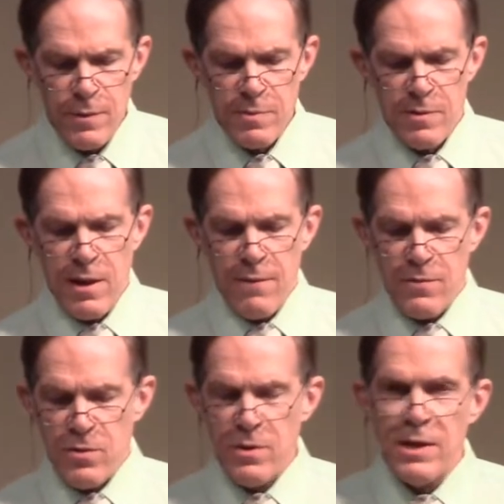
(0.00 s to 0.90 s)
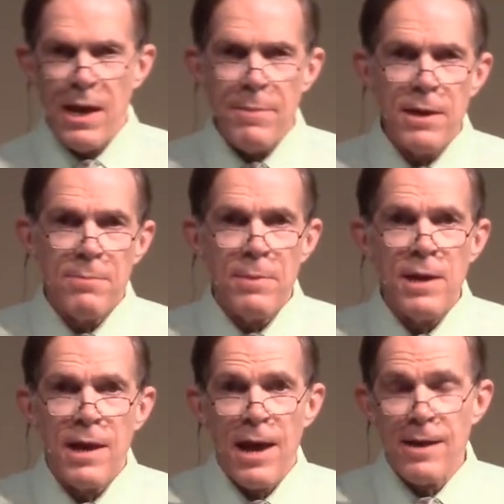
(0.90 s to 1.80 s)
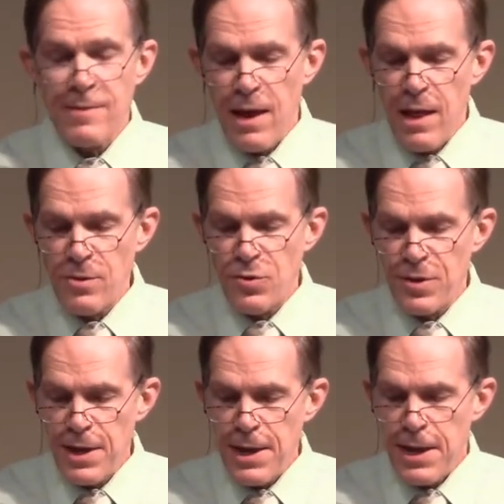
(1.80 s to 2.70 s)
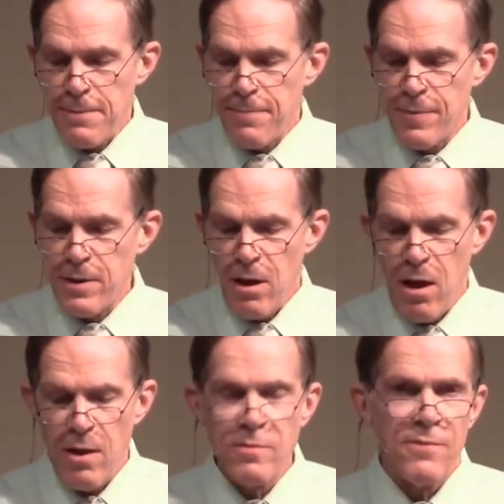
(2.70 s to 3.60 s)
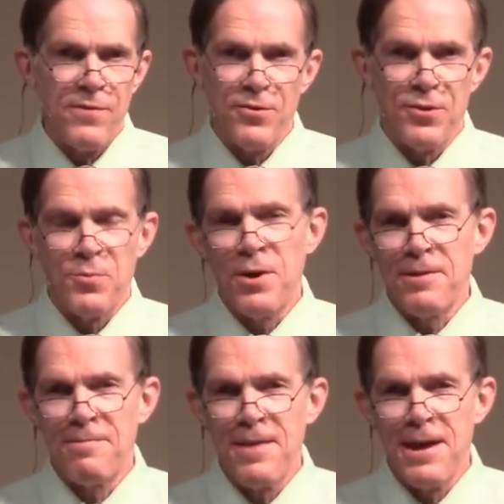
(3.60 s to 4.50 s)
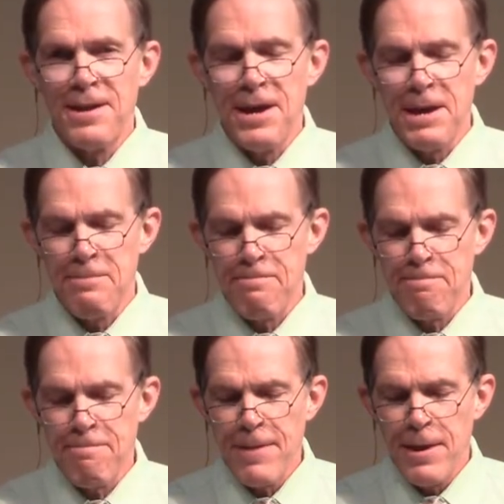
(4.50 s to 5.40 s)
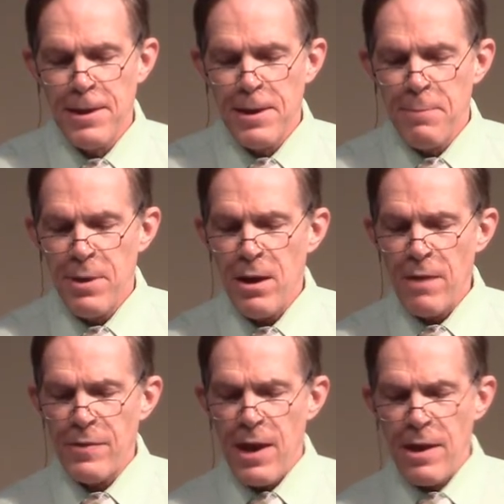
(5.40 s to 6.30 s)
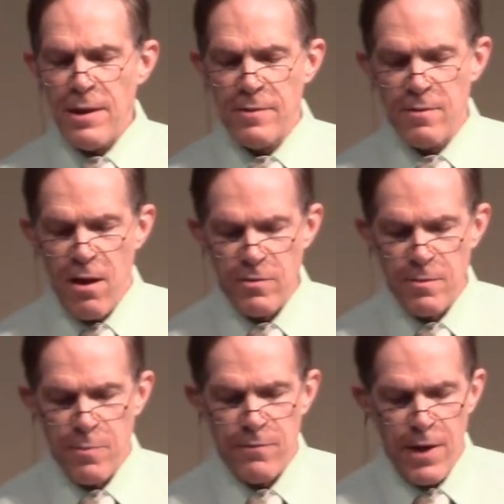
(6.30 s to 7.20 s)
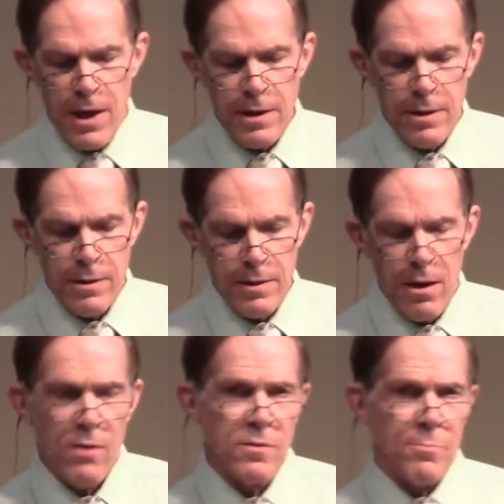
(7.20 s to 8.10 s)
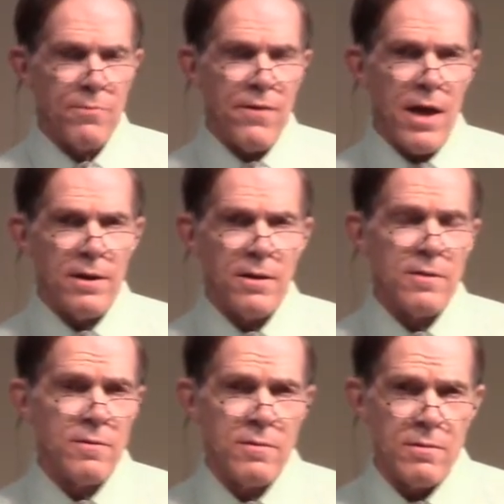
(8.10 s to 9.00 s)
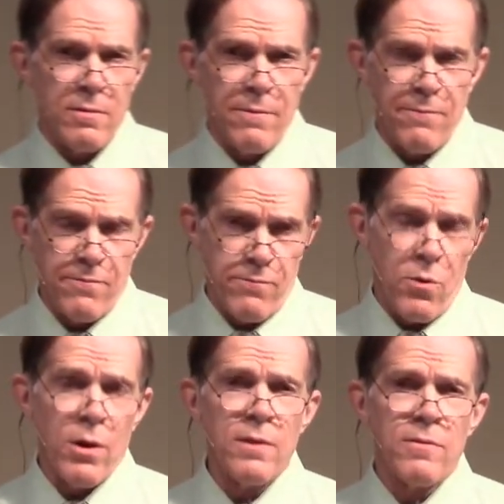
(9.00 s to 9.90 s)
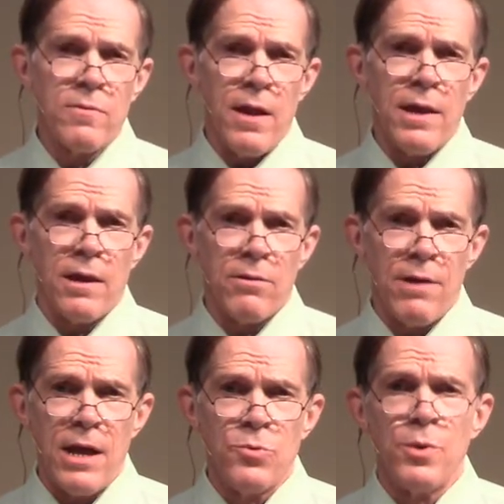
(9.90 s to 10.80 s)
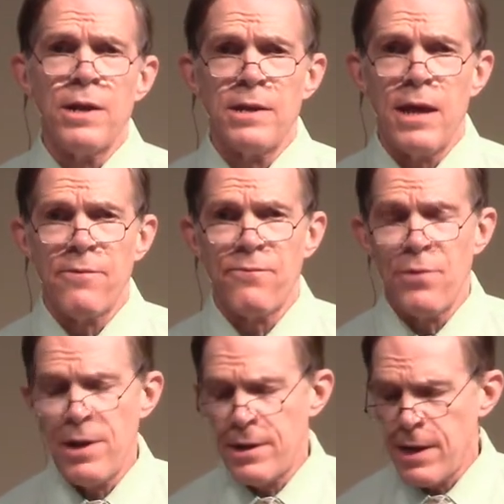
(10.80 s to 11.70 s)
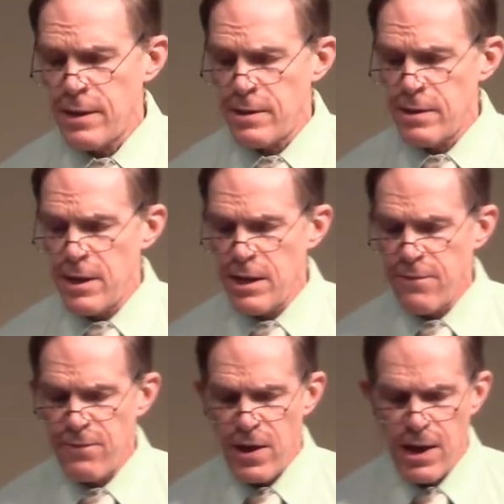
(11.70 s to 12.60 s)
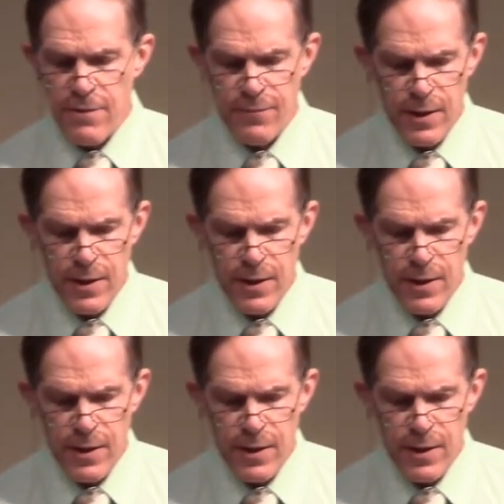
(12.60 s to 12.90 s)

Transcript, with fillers: himself to Debbie and me as El Shaddai, the all sufficient one, that day. Beyond that, he, also provided, he also provided us for us so that I could graduate debt free in 1985.